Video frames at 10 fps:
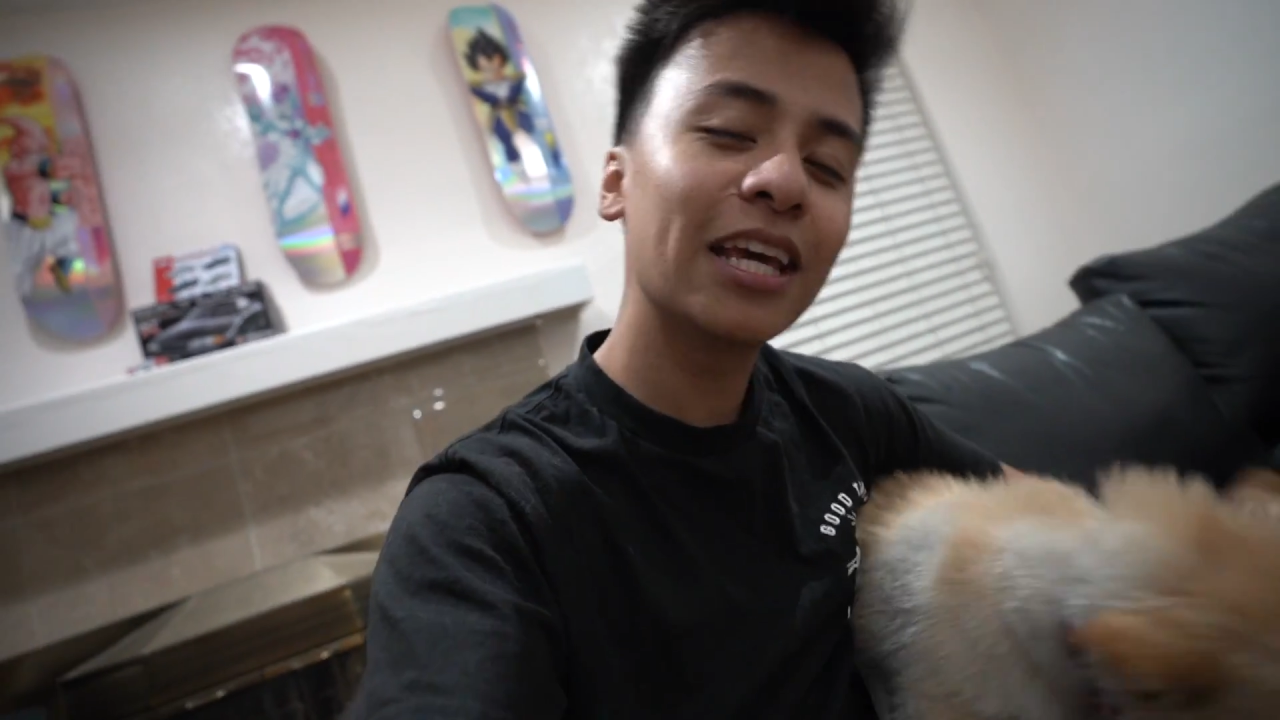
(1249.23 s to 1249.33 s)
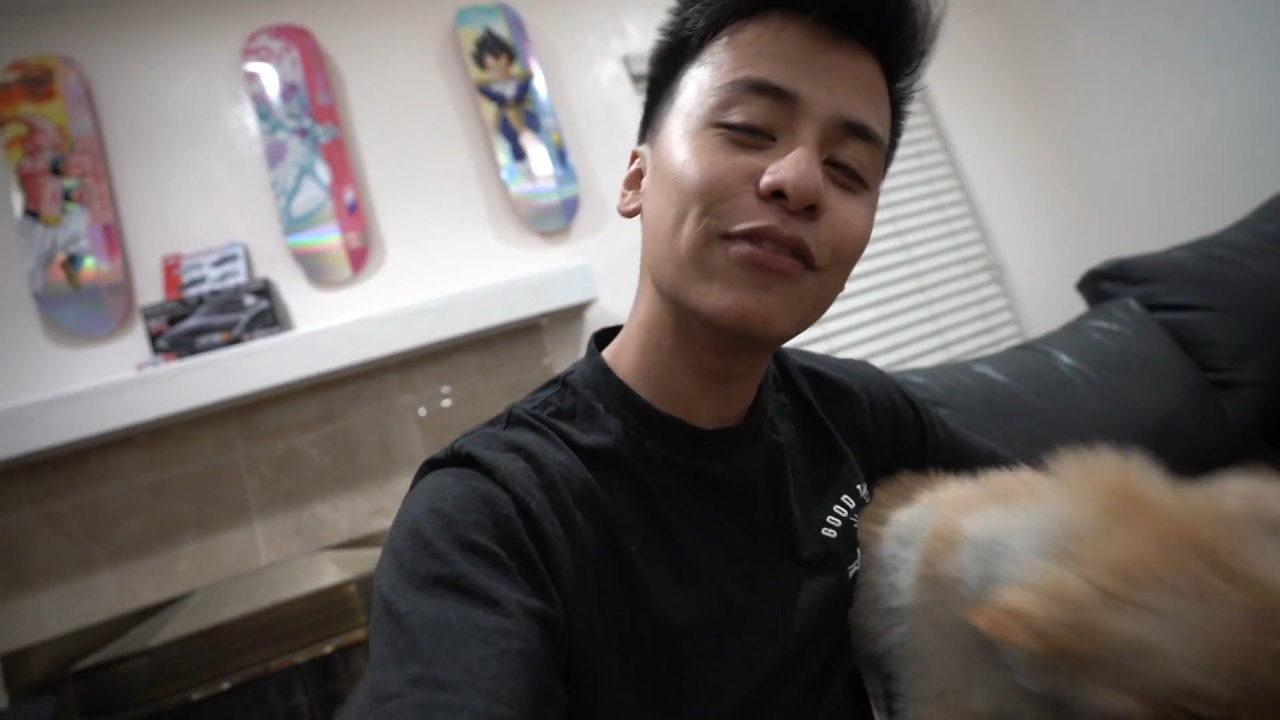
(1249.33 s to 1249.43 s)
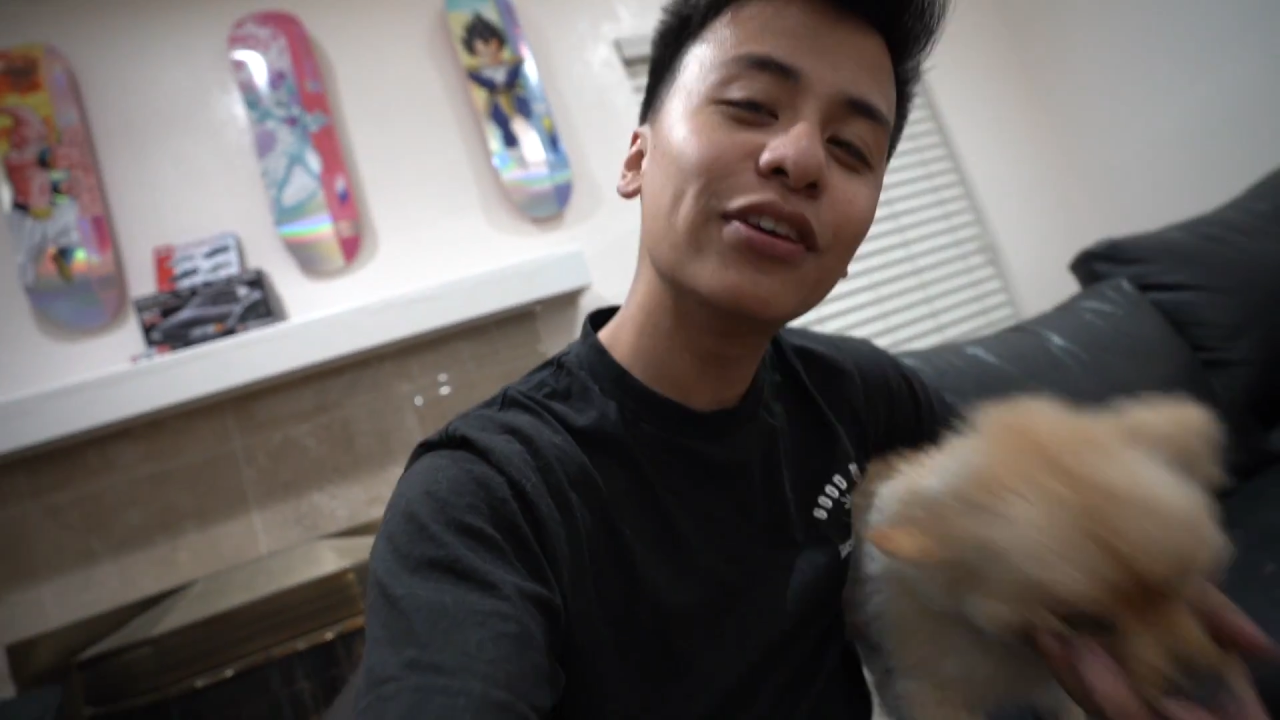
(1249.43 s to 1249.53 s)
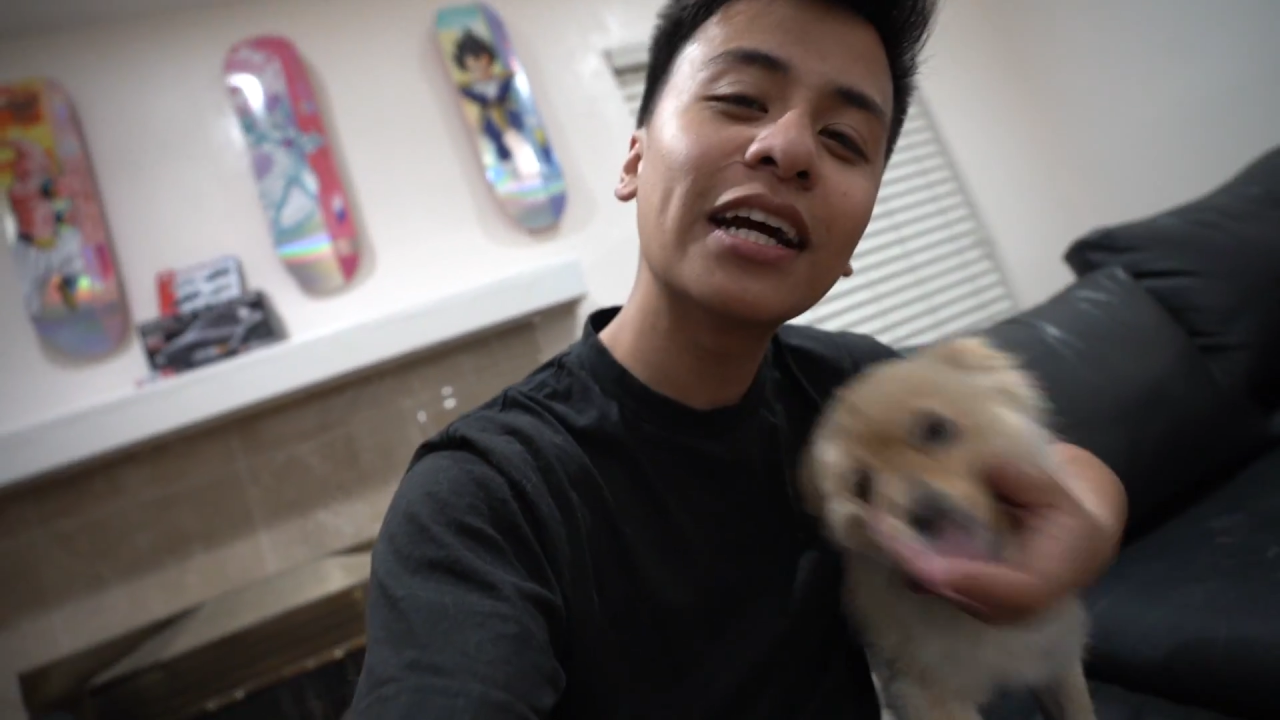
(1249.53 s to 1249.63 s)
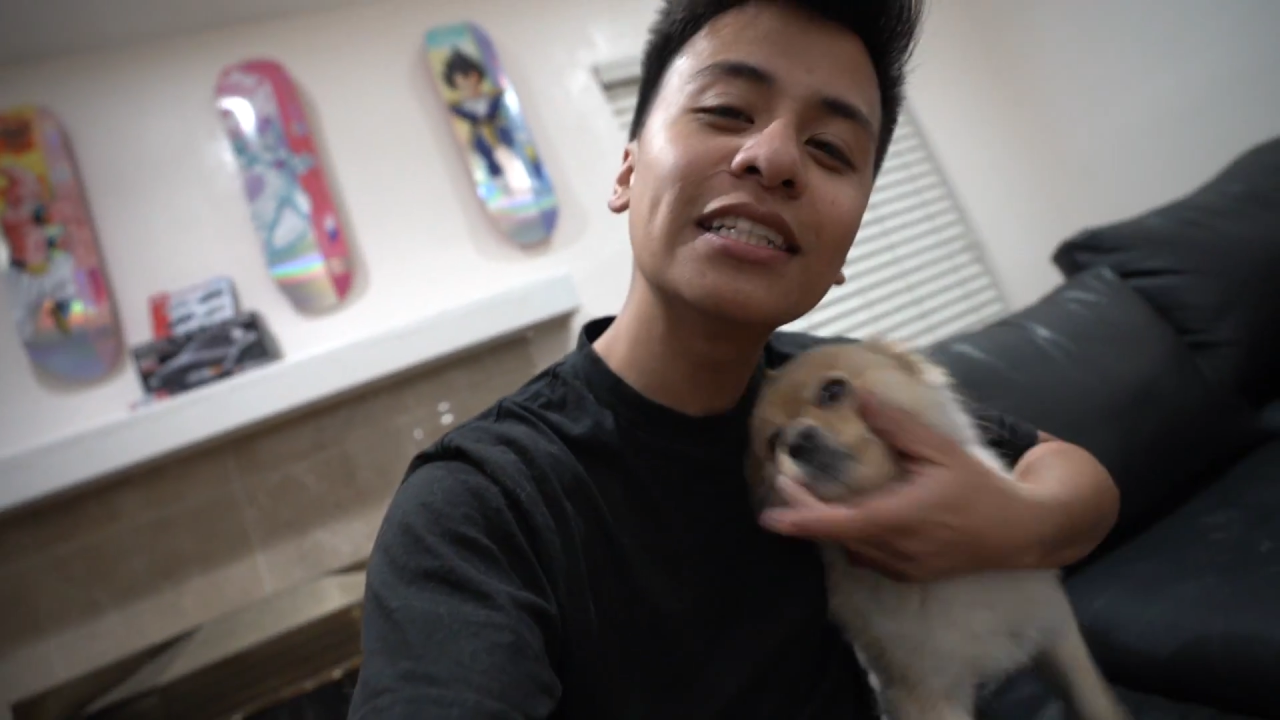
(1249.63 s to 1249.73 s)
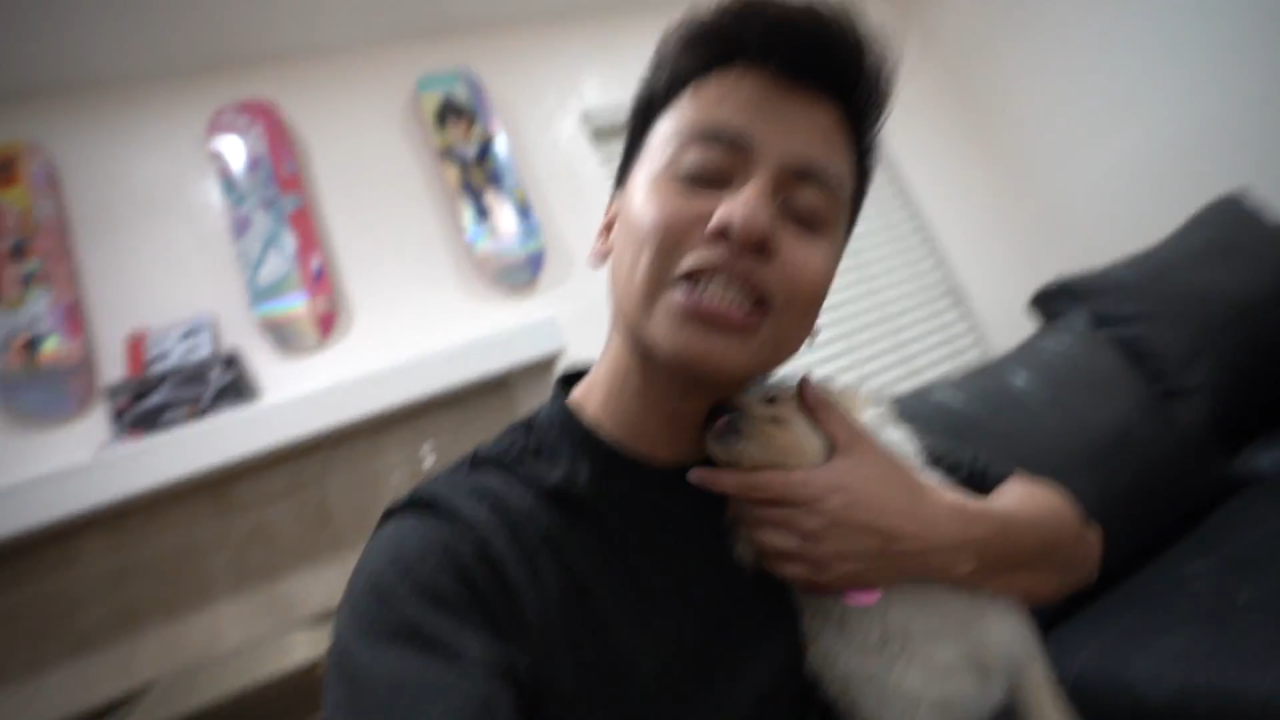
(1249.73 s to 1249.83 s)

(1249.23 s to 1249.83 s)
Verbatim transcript: If you guys